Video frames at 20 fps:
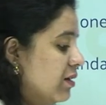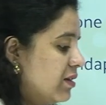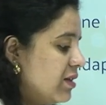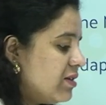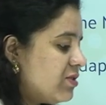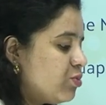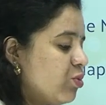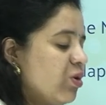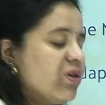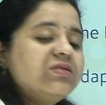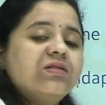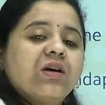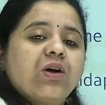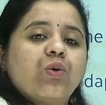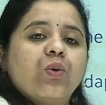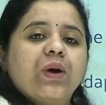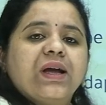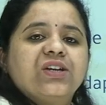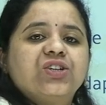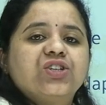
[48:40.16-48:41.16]
This was a
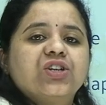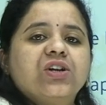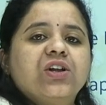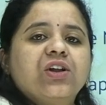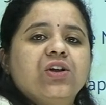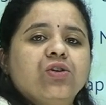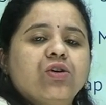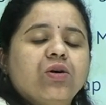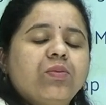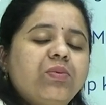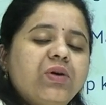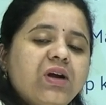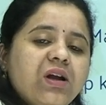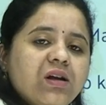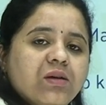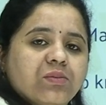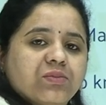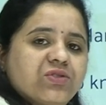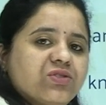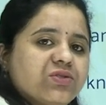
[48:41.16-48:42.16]
question in your
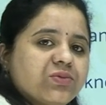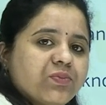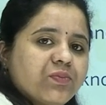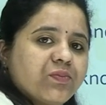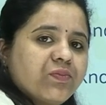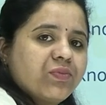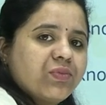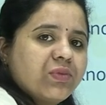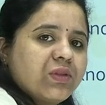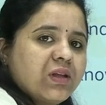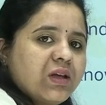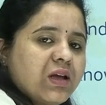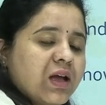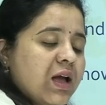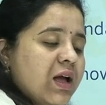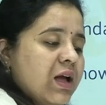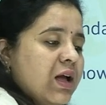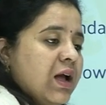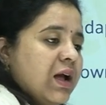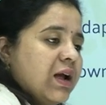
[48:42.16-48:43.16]
prelims.
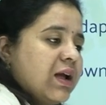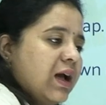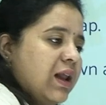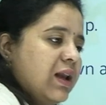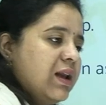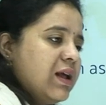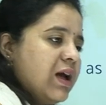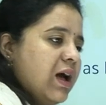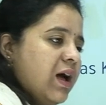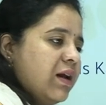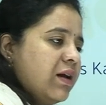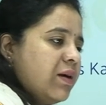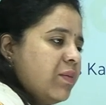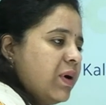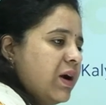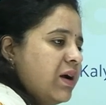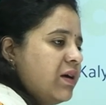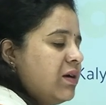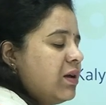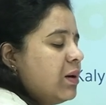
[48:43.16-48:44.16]
Kalyana
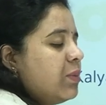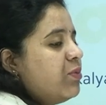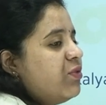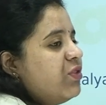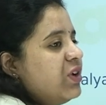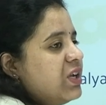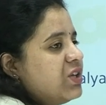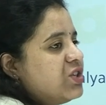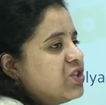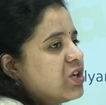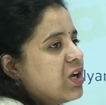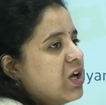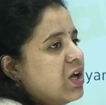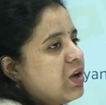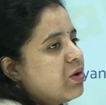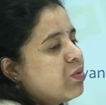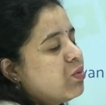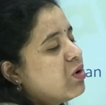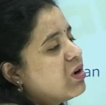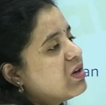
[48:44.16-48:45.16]
mandap
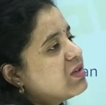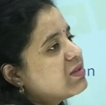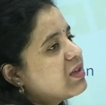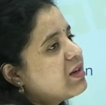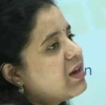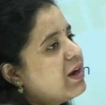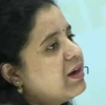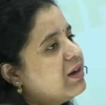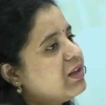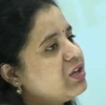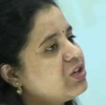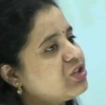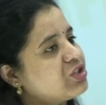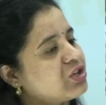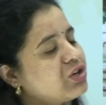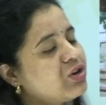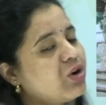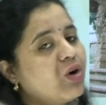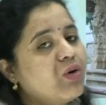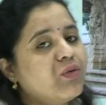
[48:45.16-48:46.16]
feature was an
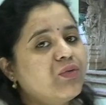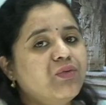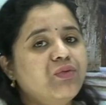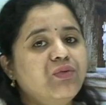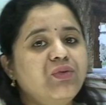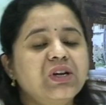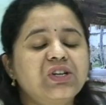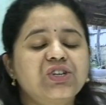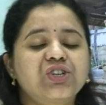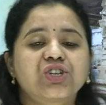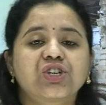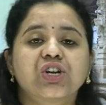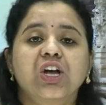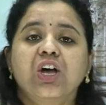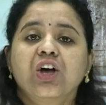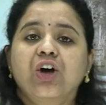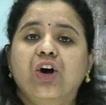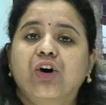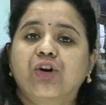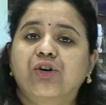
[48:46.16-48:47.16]
addition of which
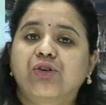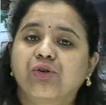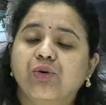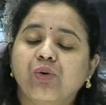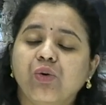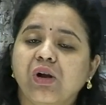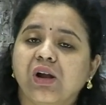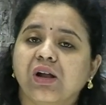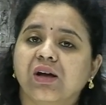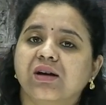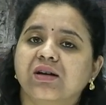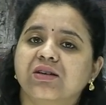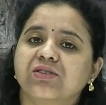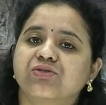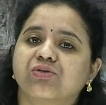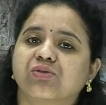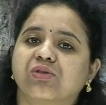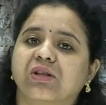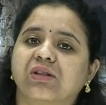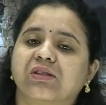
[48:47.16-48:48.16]
rulers
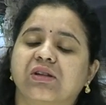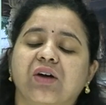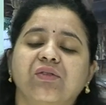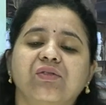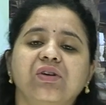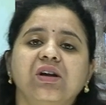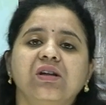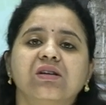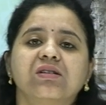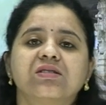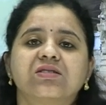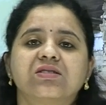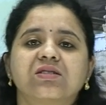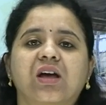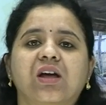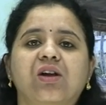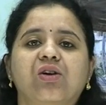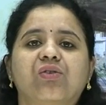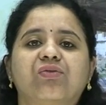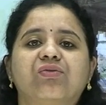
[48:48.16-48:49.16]
to the Dravidian
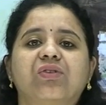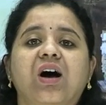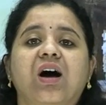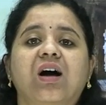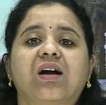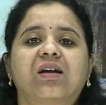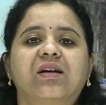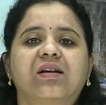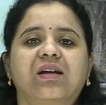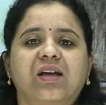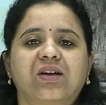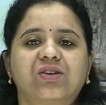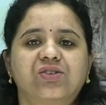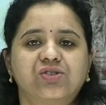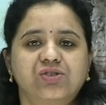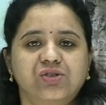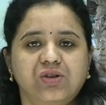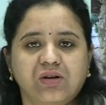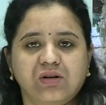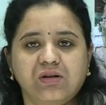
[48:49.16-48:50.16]
style of
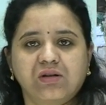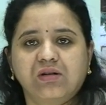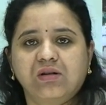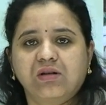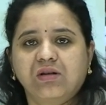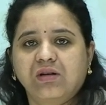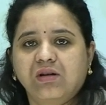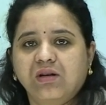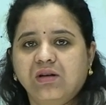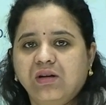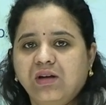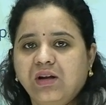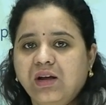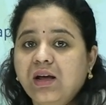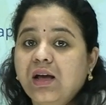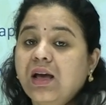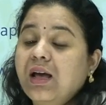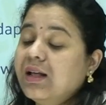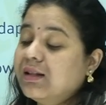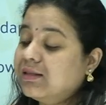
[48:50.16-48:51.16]
architecture?
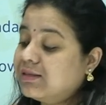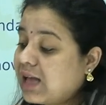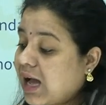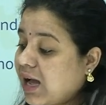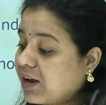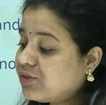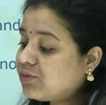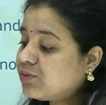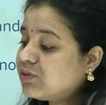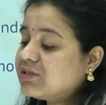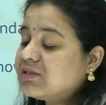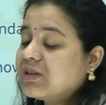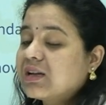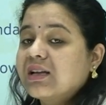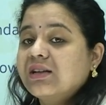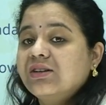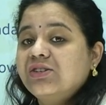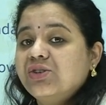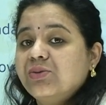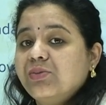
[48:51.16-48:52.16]
That was the
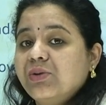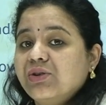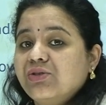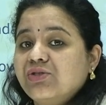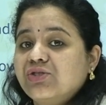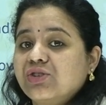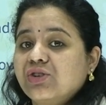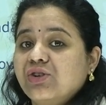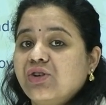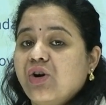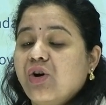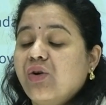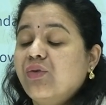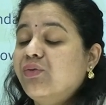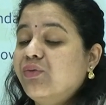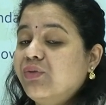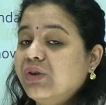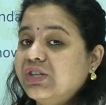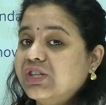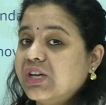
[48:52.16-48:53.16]
contribution of
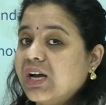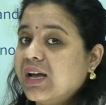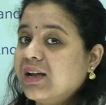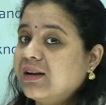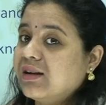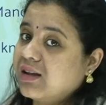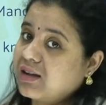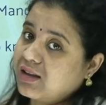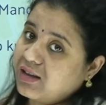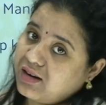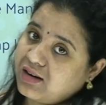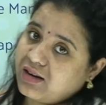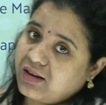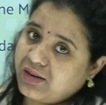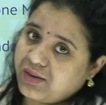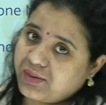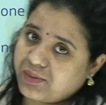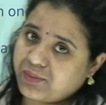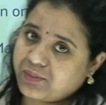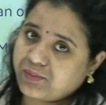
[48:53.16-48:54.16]

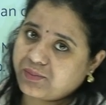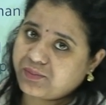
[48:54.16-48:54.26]
Vijayanagara.